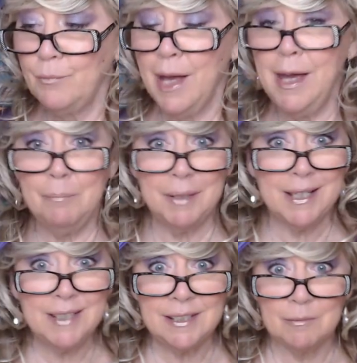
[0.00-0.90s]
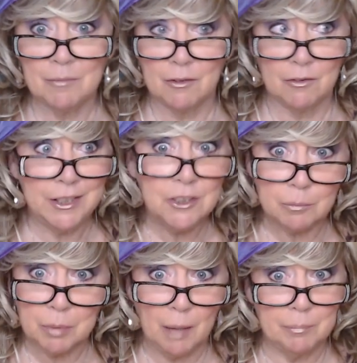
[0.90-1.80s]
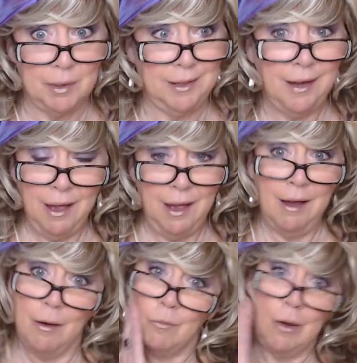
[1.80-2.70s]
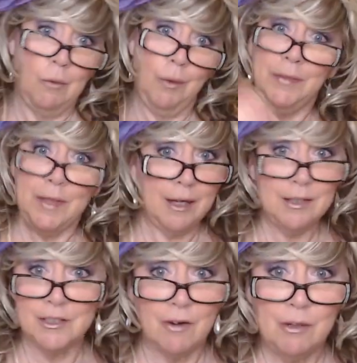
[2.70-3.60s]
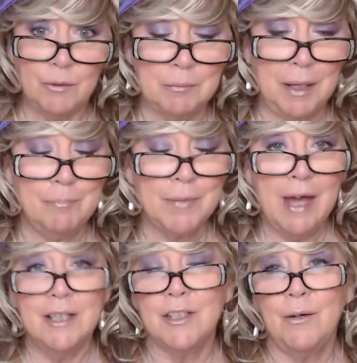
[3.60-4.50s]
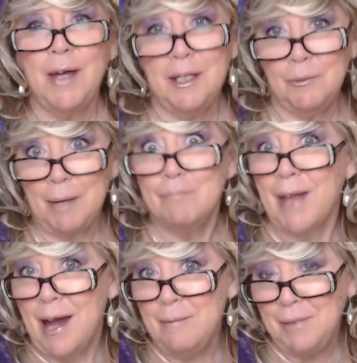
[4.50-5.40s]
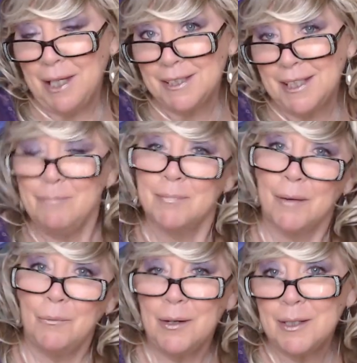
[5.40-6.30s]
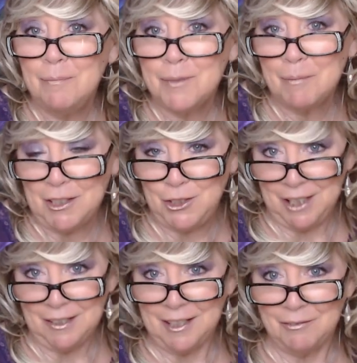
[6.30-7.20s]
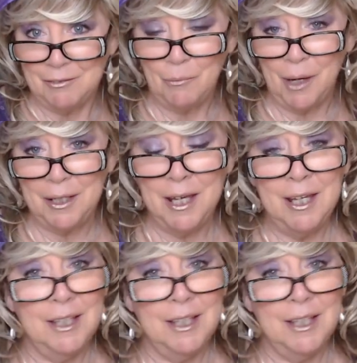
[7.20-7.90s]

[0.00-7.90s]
And because I didn't greet you properly, what the heck is wrong with me? So anyway, I'm Nancy welcome to my channel, everyone.